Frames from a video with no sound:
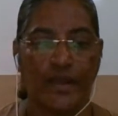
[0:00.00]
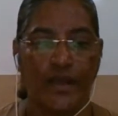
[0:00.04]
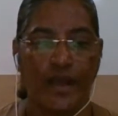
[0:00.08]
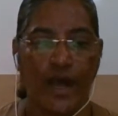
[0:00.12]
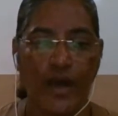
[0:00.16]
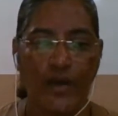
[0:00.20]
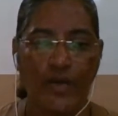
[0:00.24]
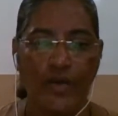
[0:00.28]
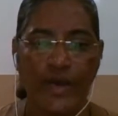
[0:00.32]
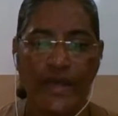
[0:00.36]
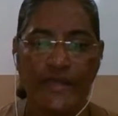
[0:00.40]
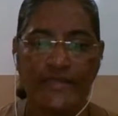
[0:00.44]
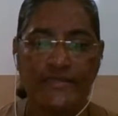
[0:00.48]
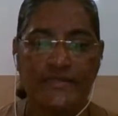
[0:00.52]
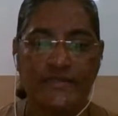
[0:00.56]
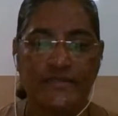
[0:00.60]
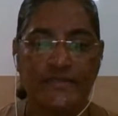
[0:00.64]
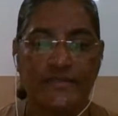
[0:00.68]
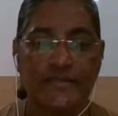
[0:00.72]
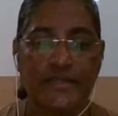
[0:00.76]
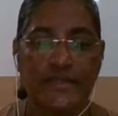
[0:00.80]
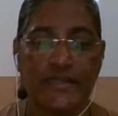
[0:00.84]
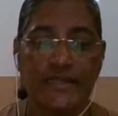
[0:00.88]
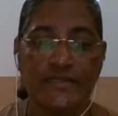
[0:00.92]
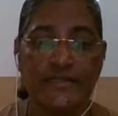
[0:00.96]
How has
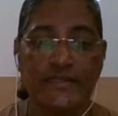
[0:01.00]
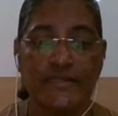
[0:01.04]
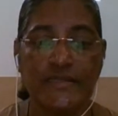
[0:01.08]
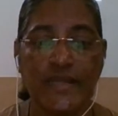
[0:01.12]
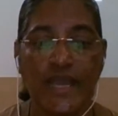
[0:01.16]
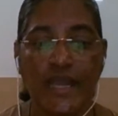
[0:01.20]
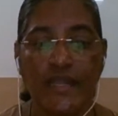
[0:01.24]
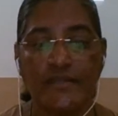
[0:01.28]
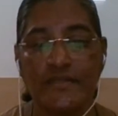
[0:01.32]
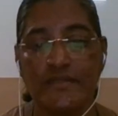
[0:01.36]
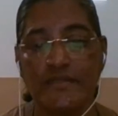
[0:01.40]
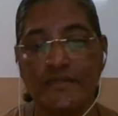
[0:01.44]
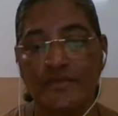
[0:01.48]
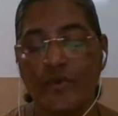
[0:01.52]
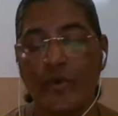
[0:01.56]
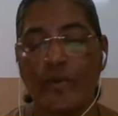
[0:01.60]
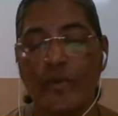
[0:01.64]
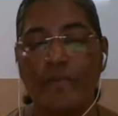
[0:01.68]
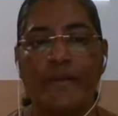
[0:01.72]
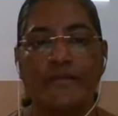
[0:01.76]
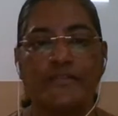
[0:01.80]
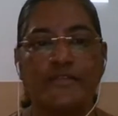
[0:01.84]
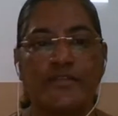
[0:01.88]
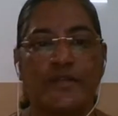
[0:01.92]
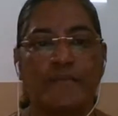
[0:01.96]
this gained so
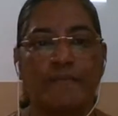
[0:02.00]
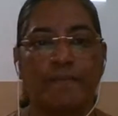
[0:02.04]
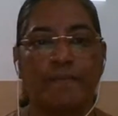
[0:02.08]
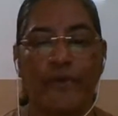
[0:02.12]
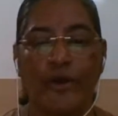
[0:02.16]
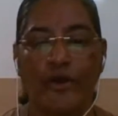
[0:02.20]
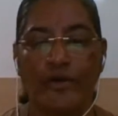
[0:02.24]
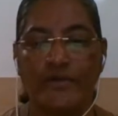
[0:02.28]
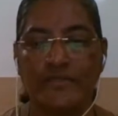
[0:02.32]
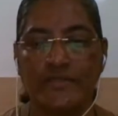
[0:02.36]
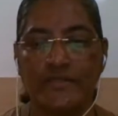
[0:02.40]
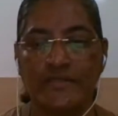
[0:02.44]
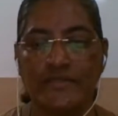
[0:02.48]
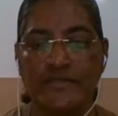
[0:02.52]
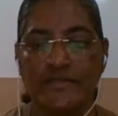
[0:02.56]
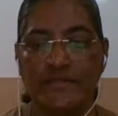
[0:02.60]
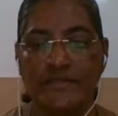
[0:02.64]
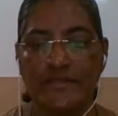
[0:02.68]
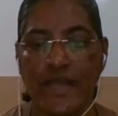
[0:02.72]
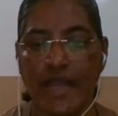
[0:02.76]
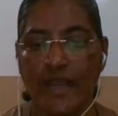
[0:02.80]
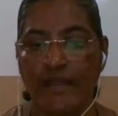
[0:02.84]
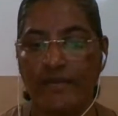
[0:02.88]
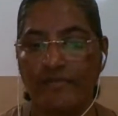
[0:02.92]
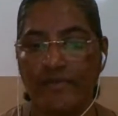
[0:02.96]
much importance
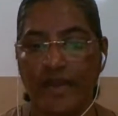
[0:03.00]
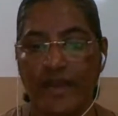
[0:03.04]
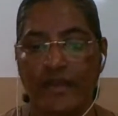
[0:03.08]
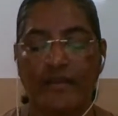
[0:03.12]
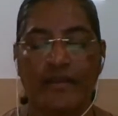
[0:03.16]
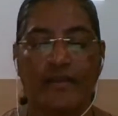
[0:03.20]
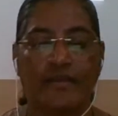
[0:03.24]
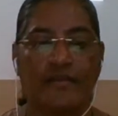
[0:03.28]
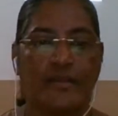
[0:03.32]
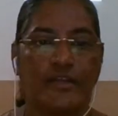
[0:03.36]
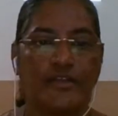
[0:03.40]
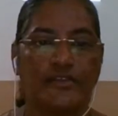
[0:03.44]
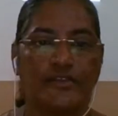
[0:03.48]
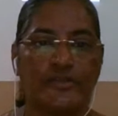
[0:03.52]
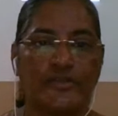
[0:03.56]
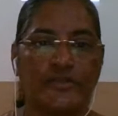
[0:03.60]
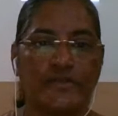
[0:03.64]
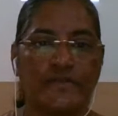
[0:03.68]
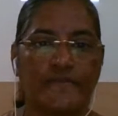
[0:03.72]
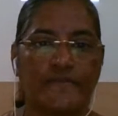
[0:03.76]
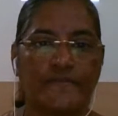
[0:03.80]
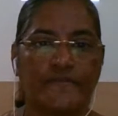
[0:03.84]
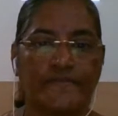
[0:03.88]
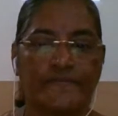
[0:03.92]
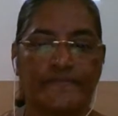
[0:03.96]
and
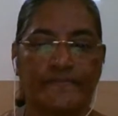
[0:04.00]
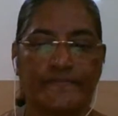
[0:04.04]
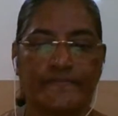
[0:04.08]
recognition?